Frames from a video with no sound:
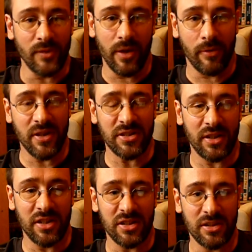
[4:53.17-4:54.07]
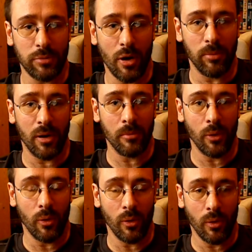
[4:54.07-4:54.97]
If they're saying this is a problem
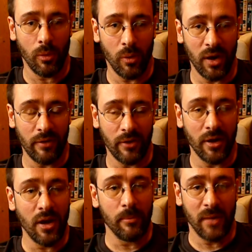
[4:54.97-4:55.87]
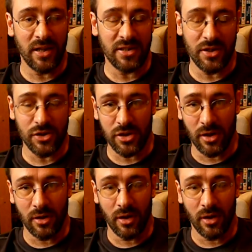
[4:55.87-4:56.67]
or whatever, pay attention.